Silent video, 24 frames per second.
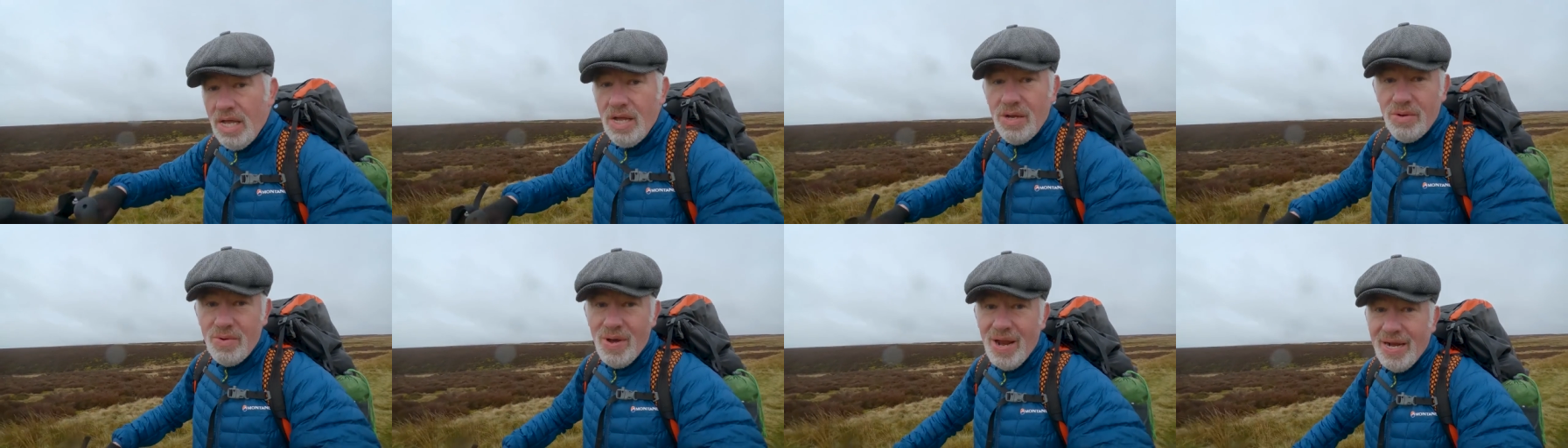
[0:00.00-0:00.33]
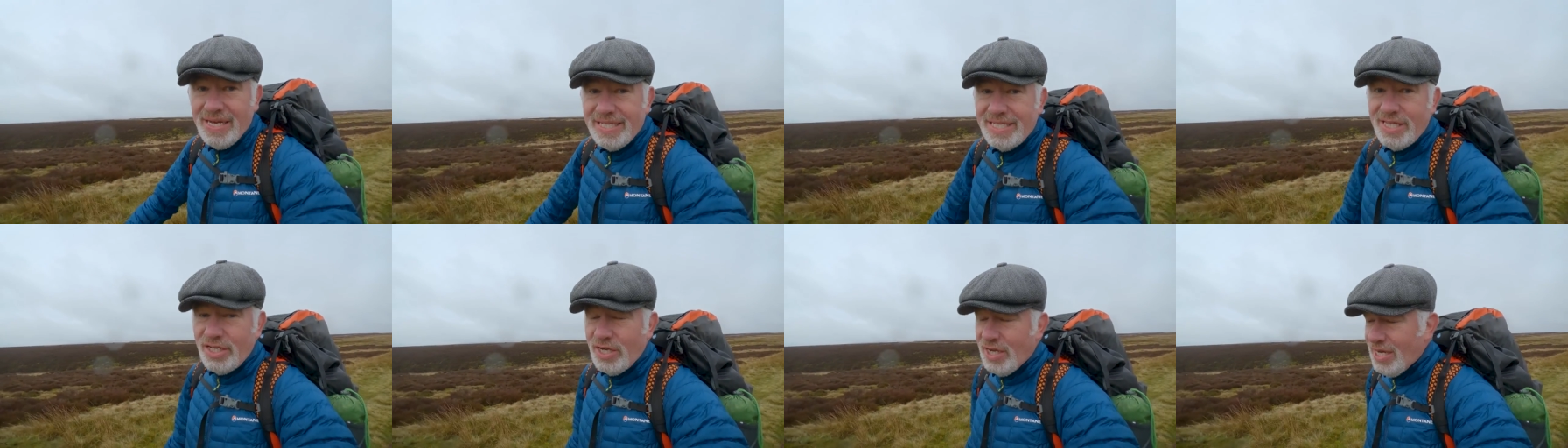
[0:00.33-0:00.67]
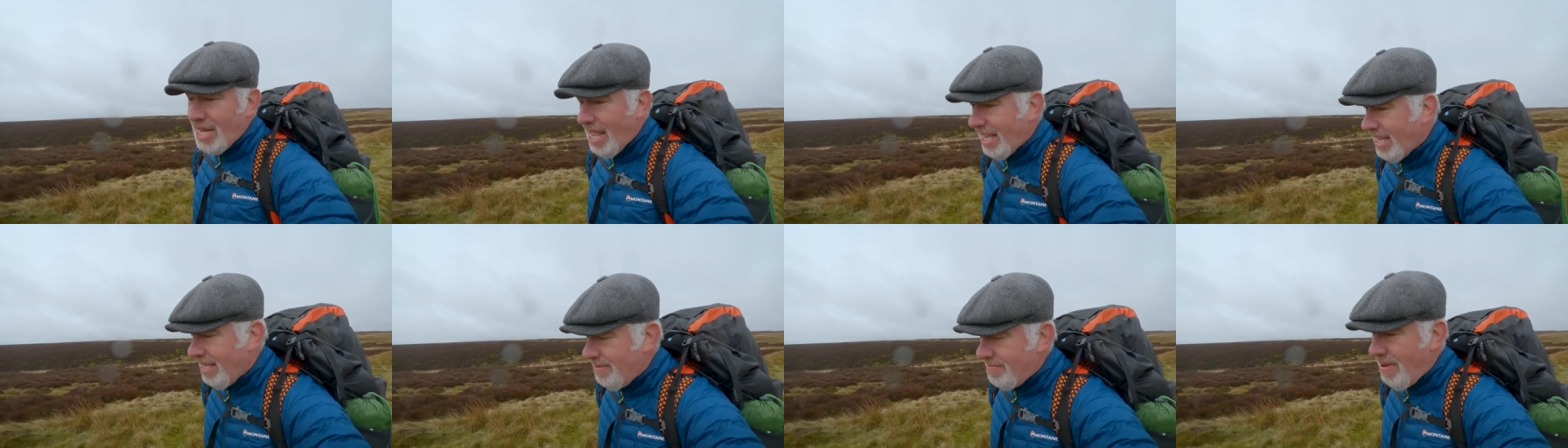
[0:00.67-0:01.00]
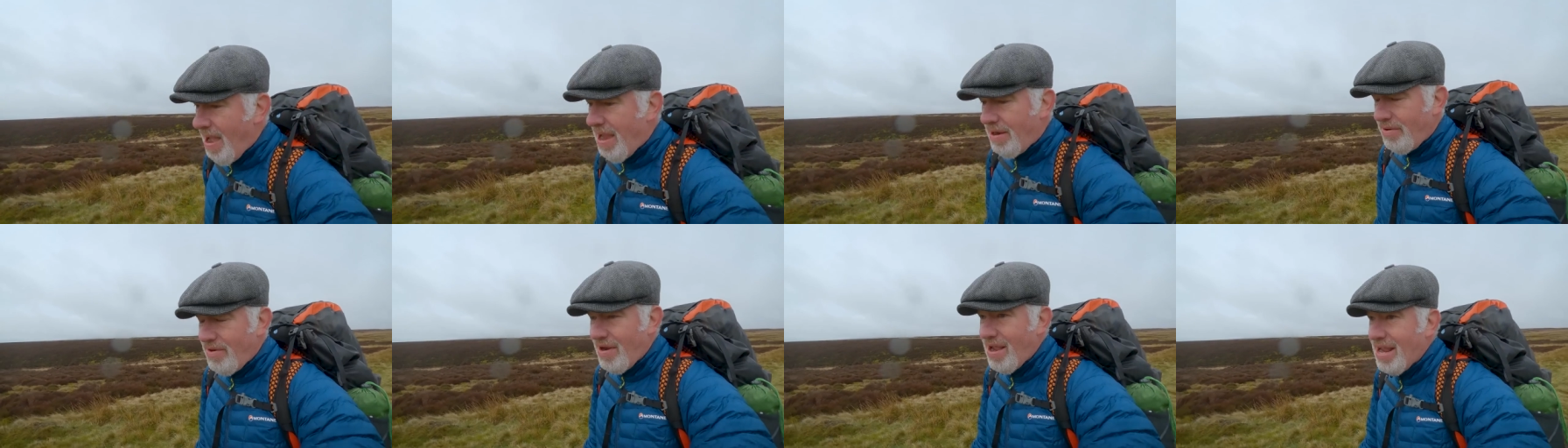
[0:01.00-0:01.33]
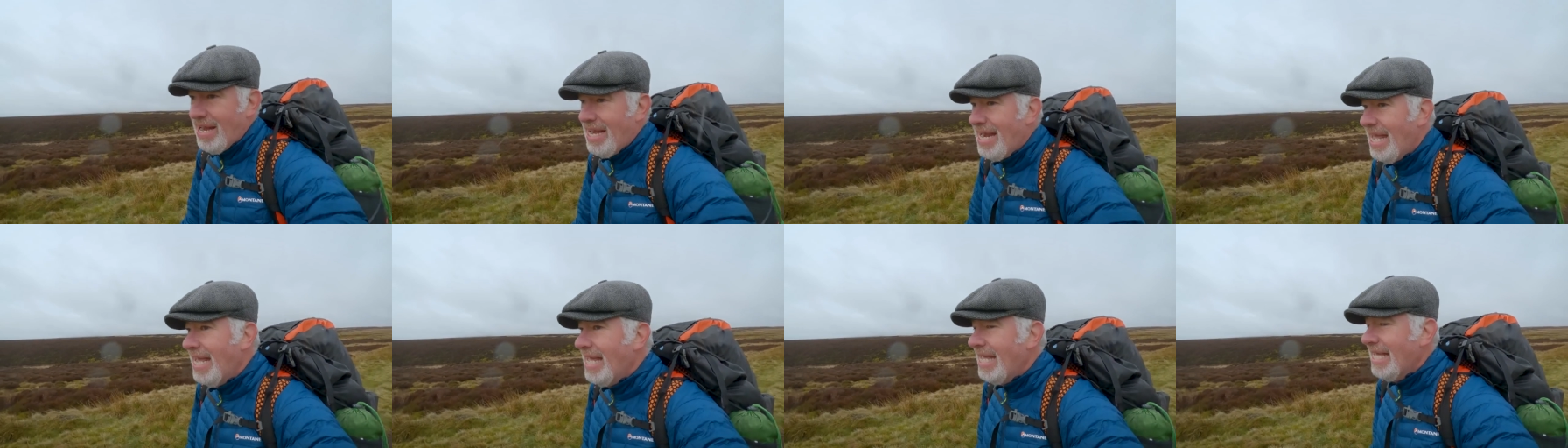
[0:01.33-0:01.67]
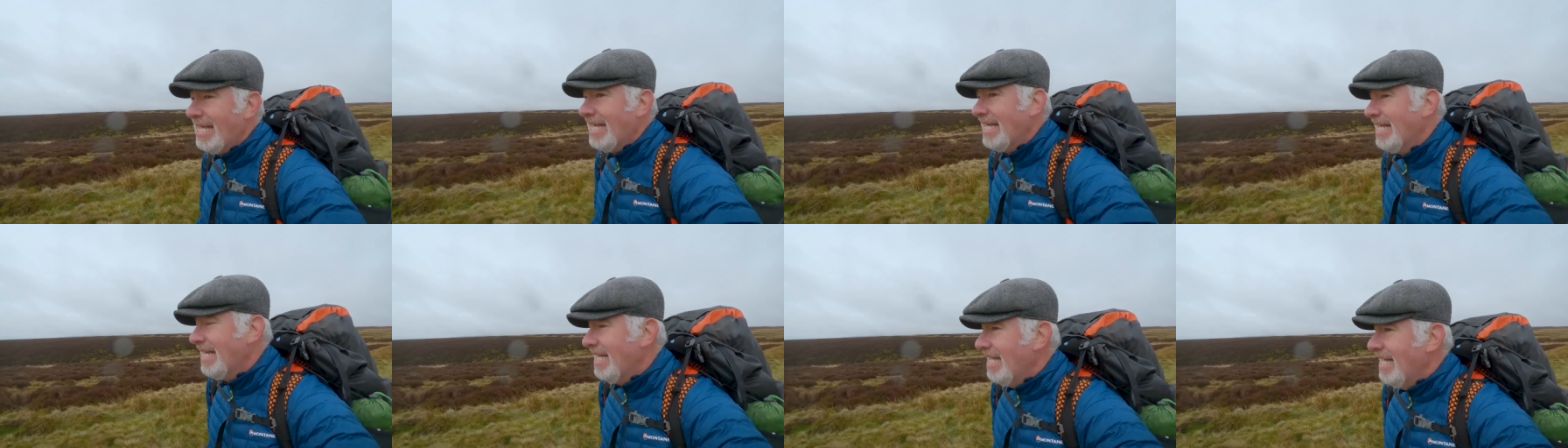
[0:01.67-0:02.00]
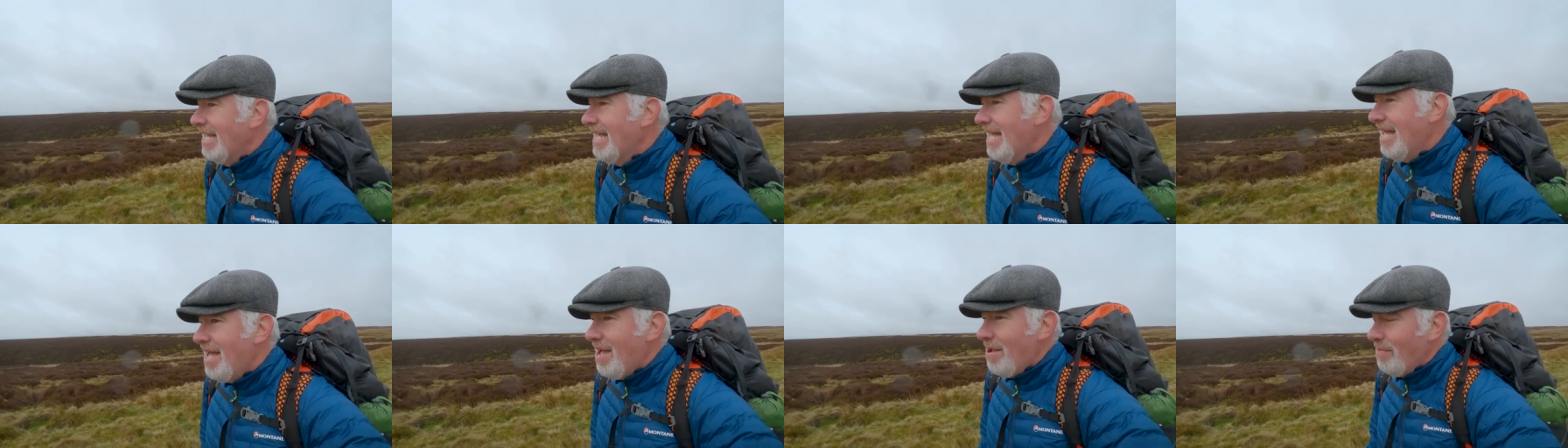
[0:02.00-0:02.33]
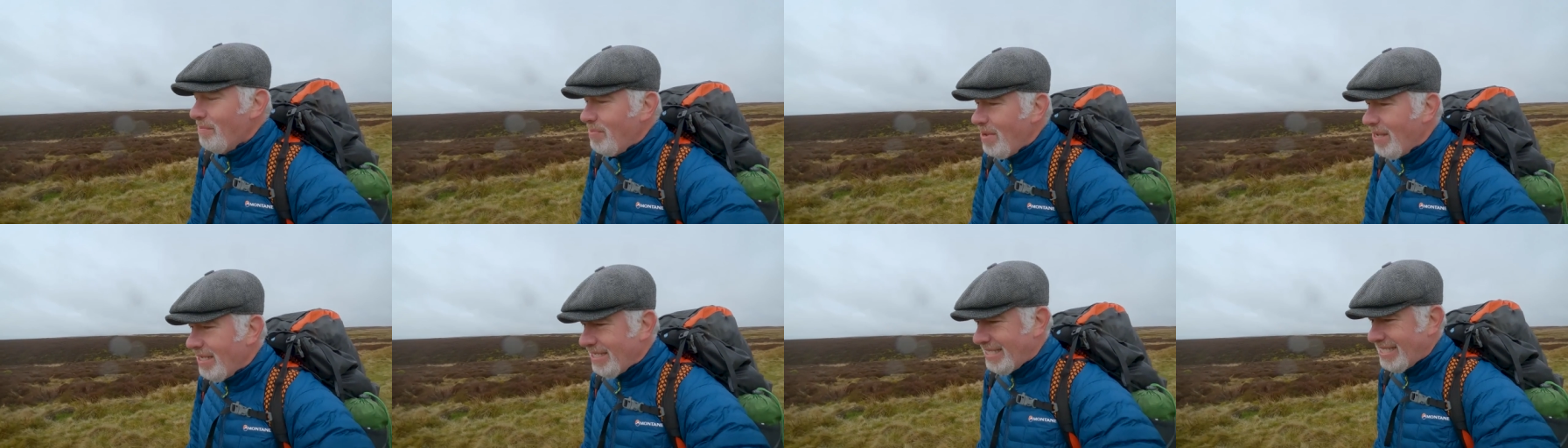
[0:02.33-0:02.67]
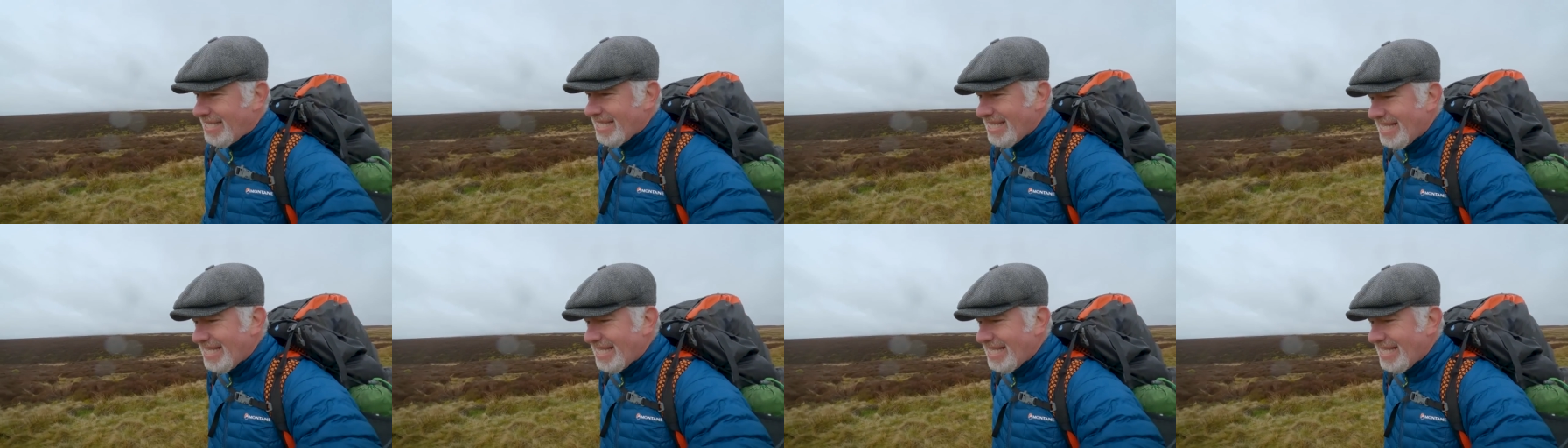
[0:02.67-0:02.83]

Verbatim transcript: Well, it's looking like it might rain, but